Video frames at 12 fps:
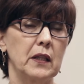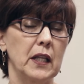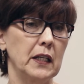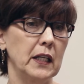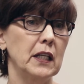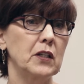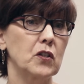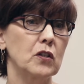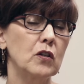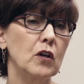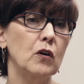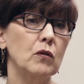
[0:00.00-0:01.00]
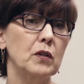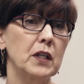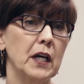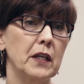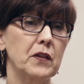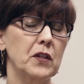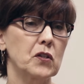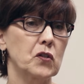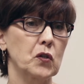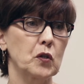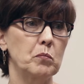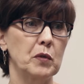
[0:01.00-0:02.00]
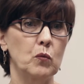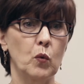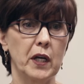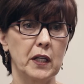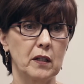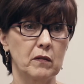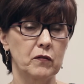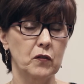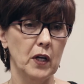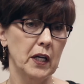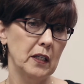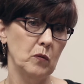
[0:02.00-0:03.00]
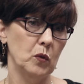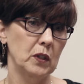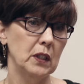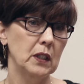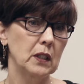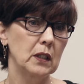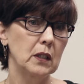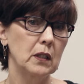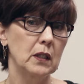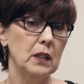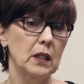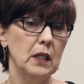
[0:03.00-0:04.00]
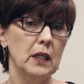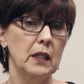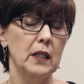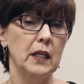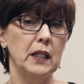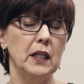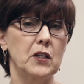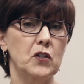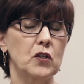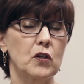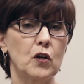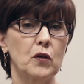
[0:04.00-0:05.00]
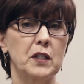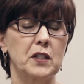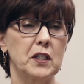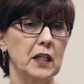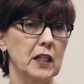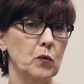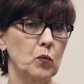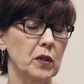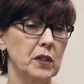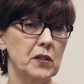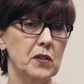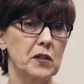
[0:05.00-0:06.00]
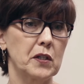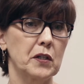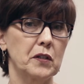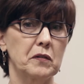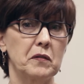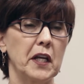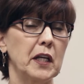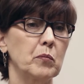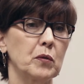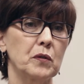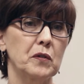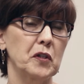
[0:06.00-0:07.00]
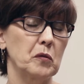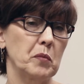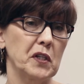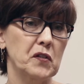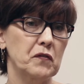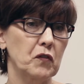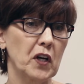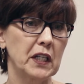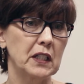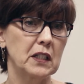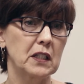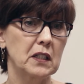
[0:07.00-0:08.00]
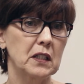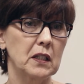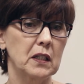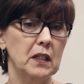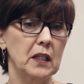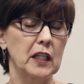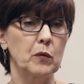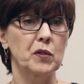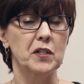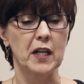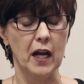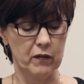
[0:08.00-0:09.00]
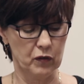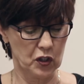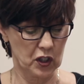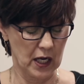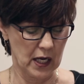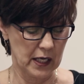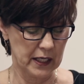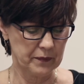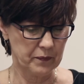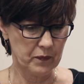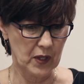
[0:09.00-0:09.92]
They needed to know that this could be waiting for anyone. They needed to know that Danny was their neighbor, their best friend. He was an average guy.